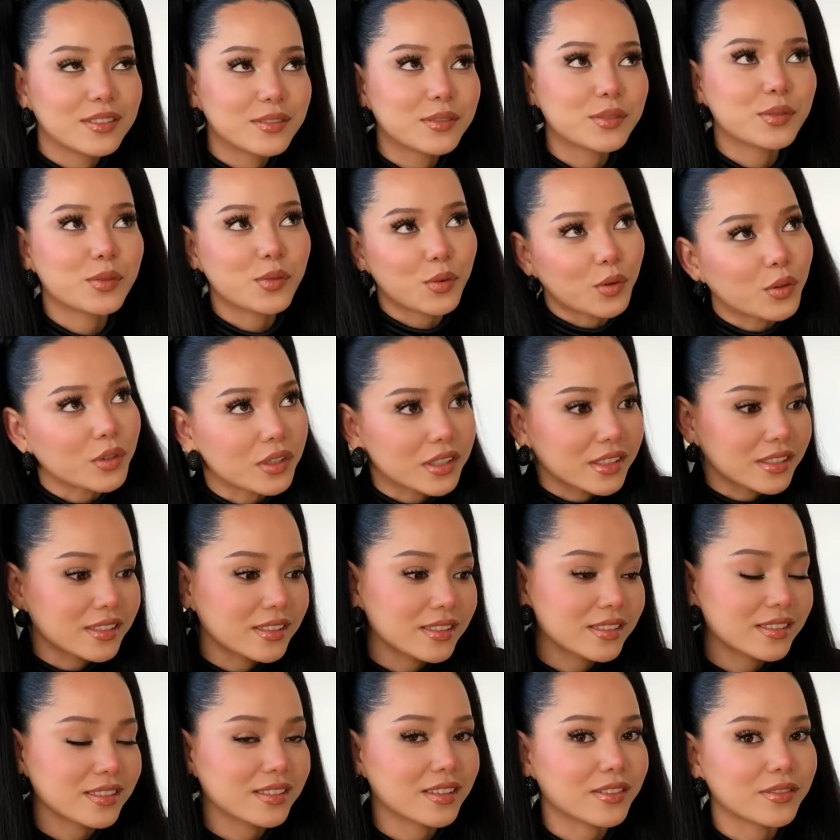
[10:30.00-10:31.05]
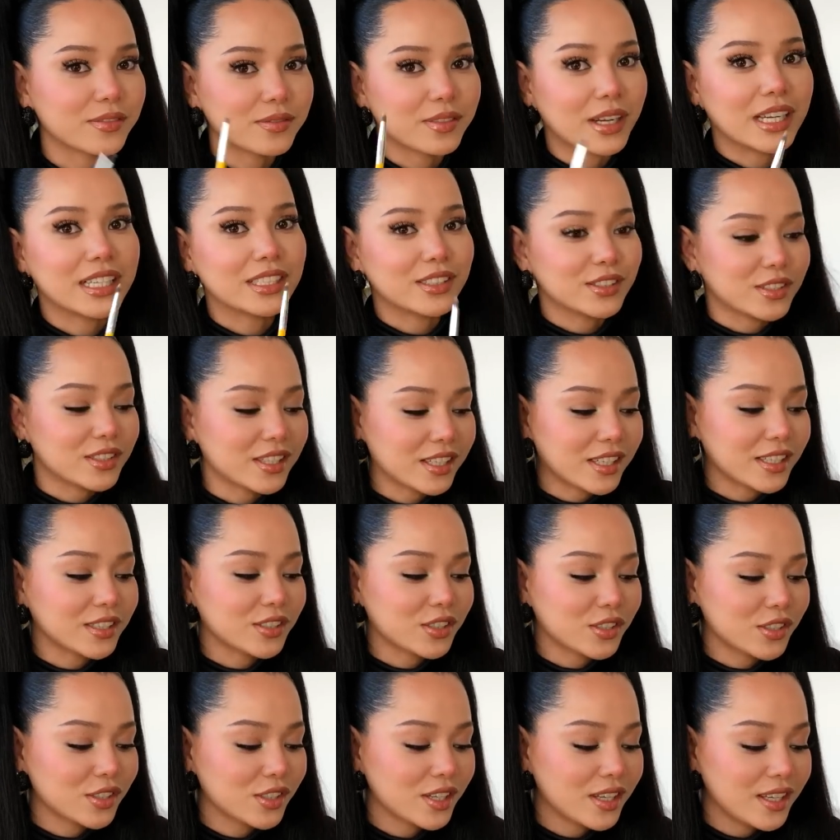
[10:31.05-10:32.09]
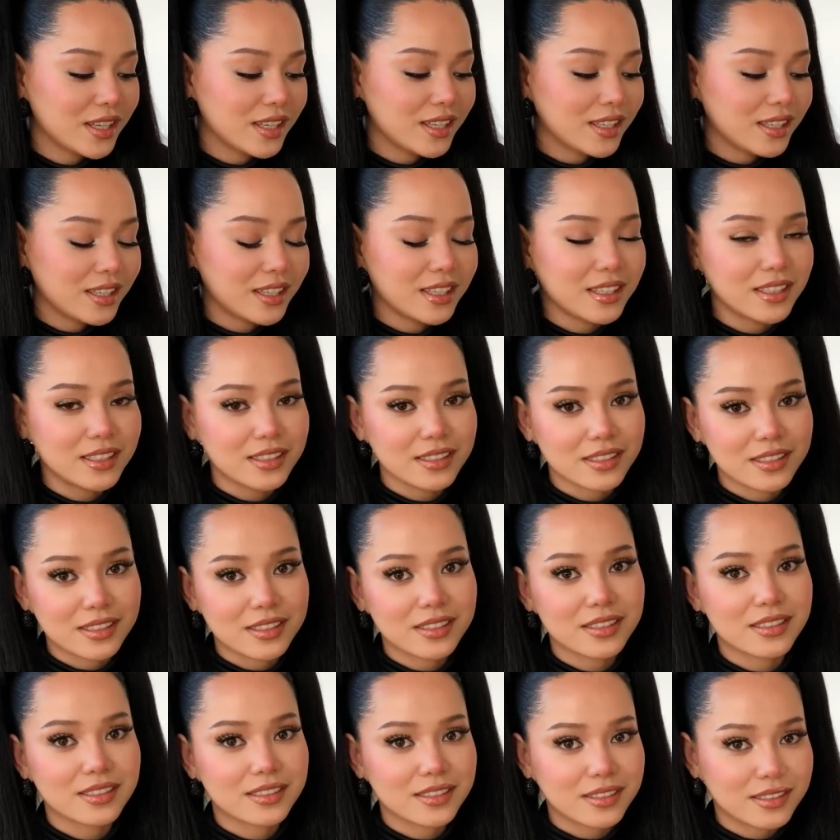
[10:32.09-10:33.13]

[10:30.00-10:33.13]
Of course, the final touch is